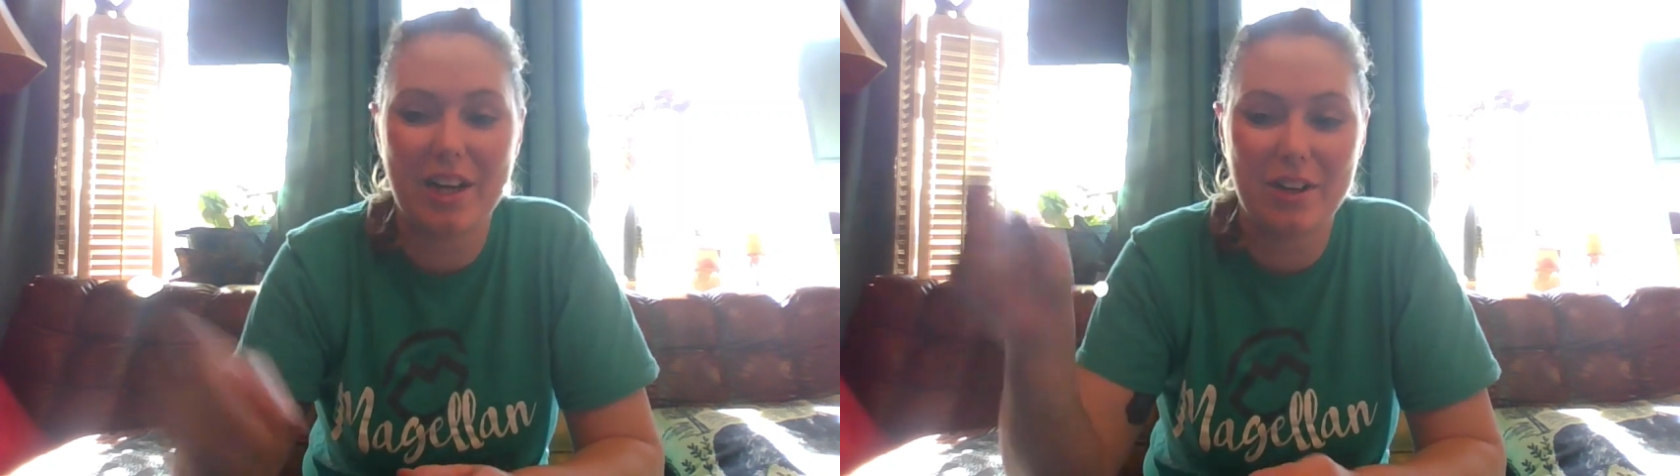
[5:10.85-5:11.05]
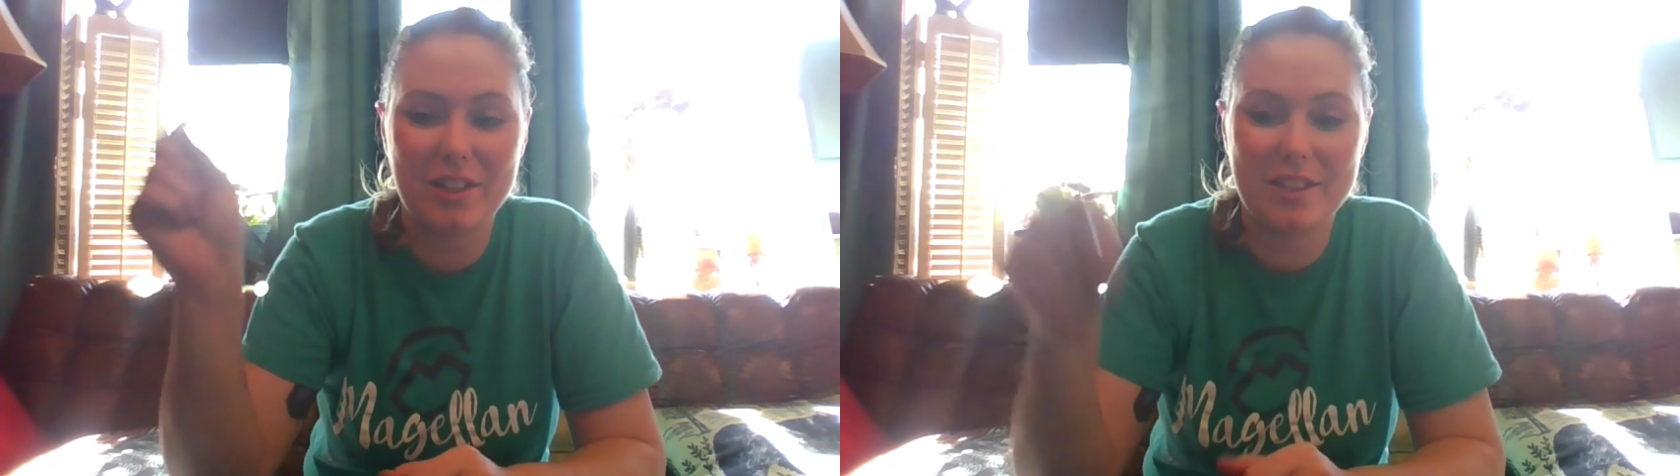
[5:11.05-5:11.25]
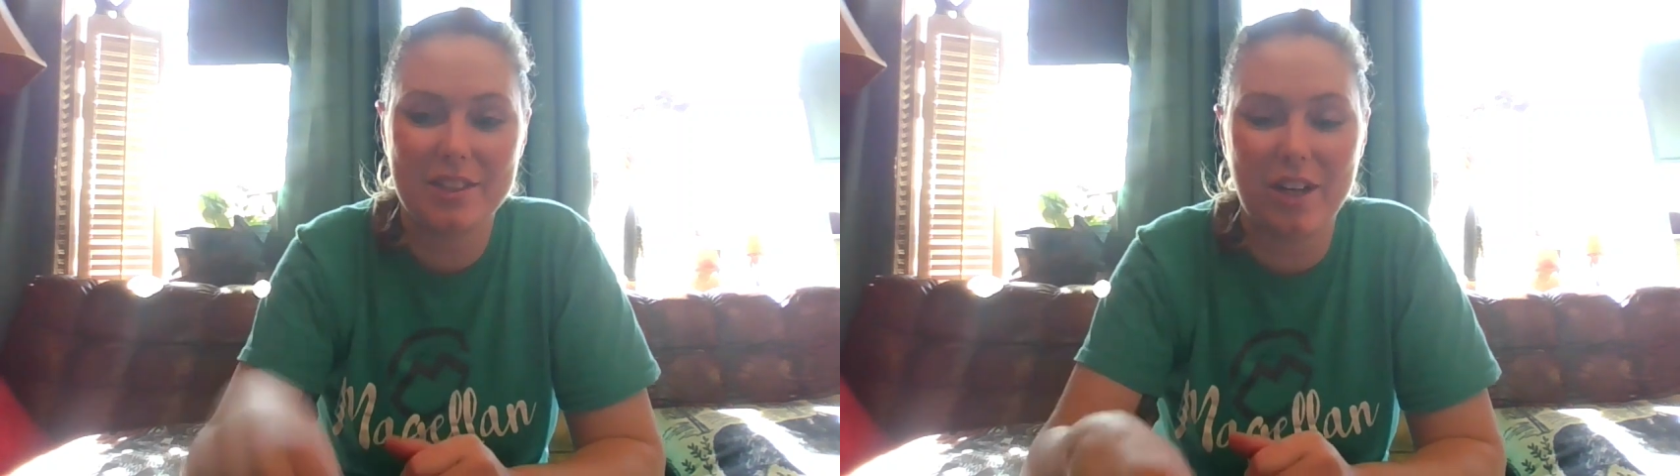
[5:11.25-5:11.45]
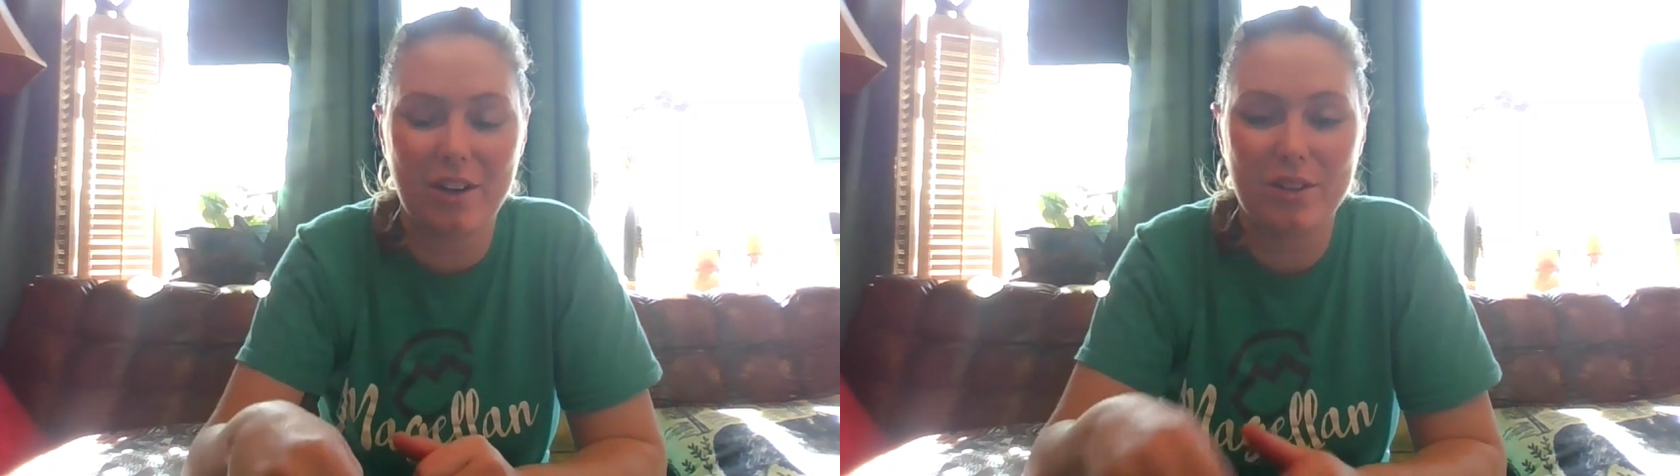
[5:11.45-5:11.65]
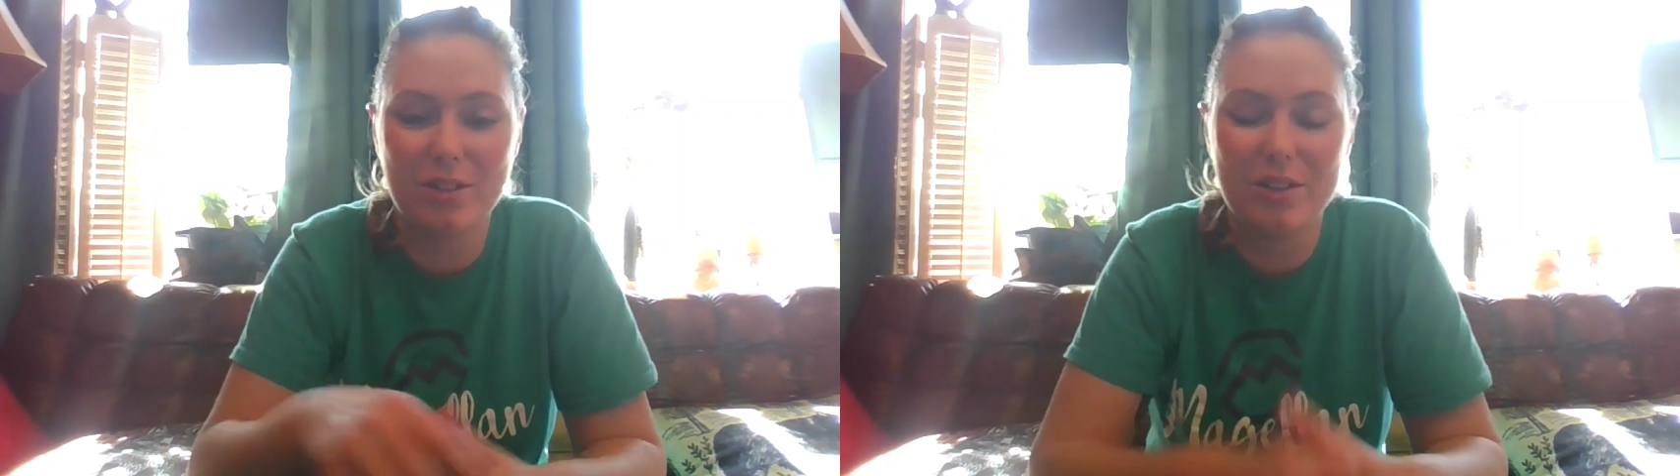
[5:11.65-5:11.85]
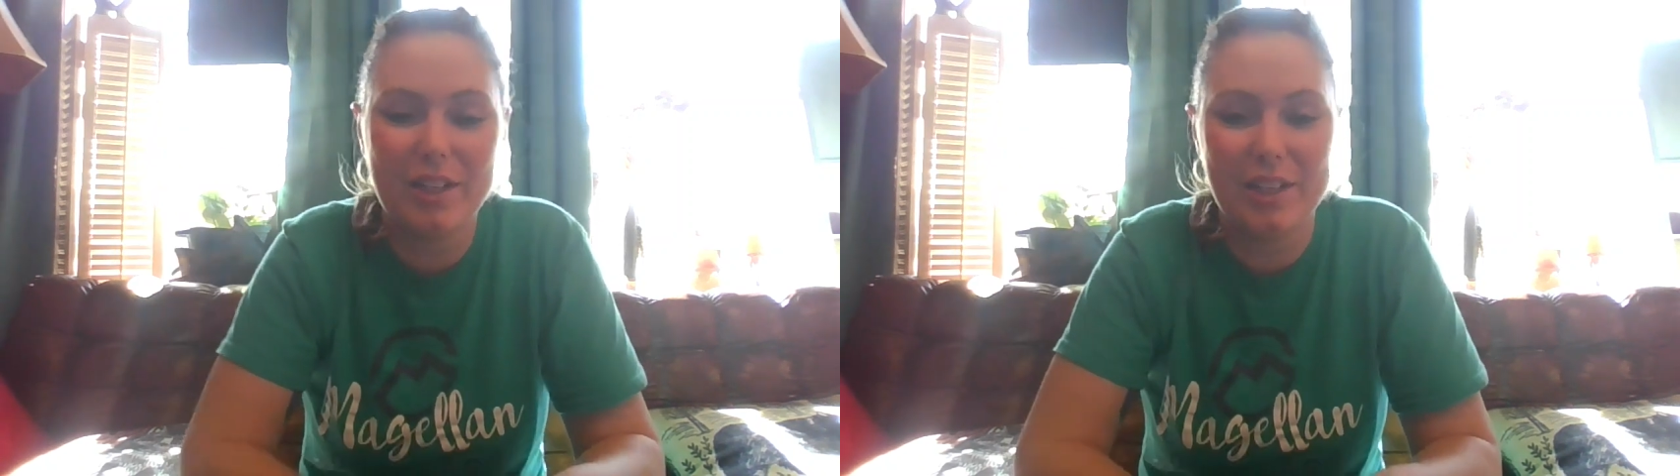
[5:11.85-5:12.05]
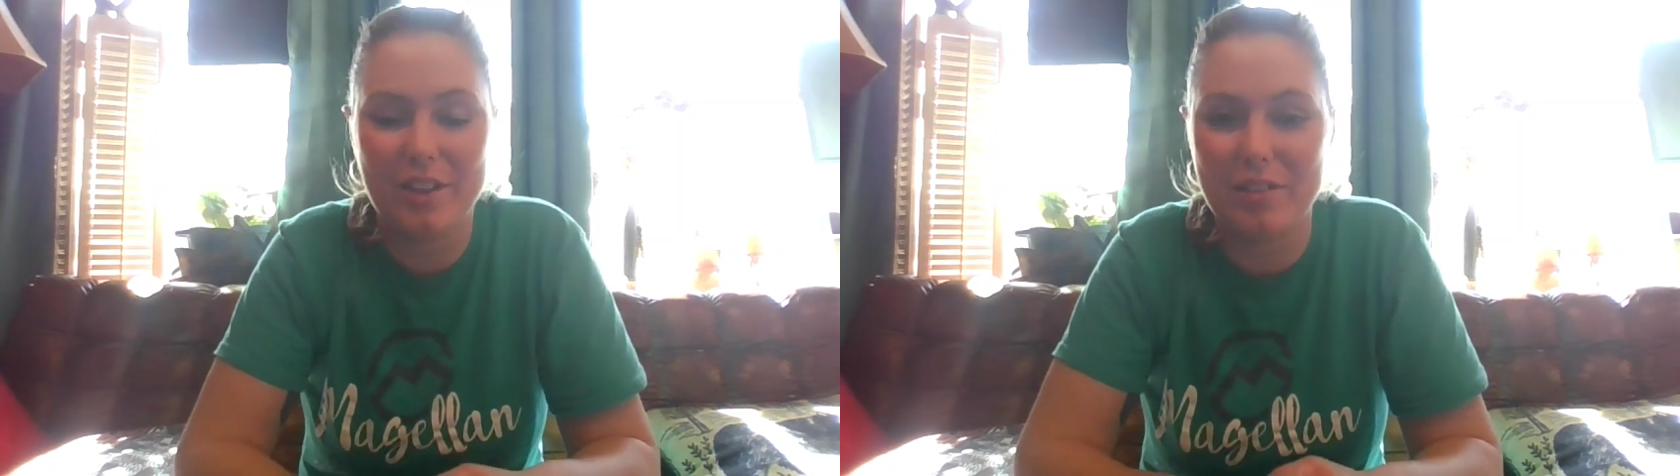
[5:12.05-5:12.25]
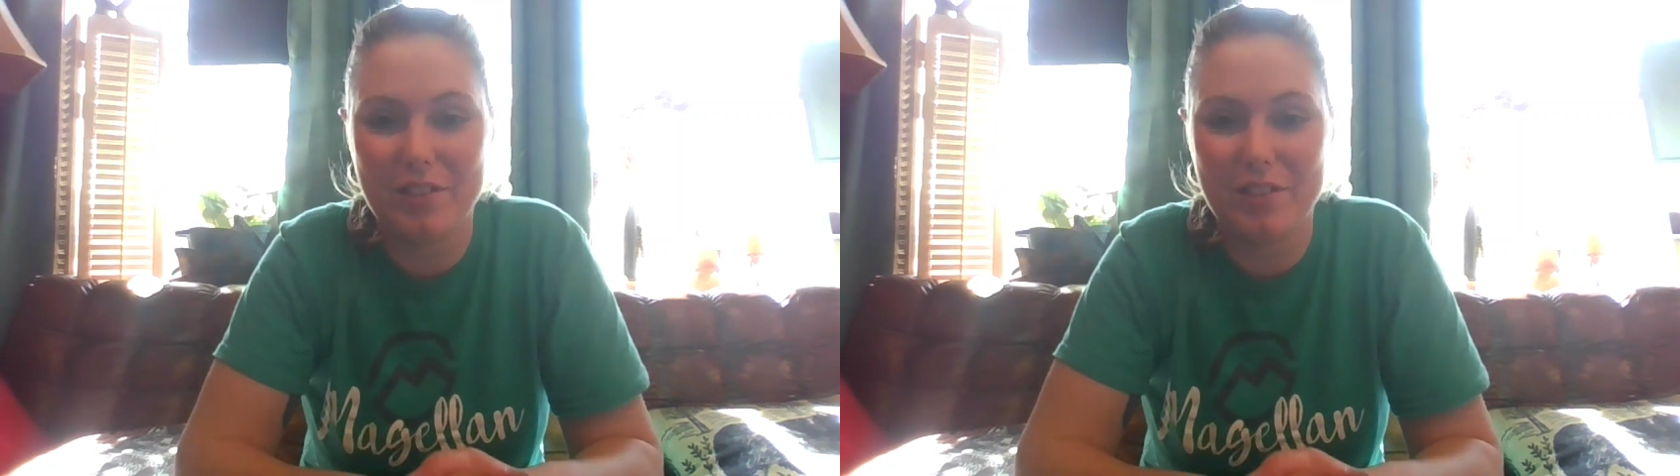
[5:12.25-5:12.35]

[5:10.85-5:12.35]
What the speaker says: I'll list all of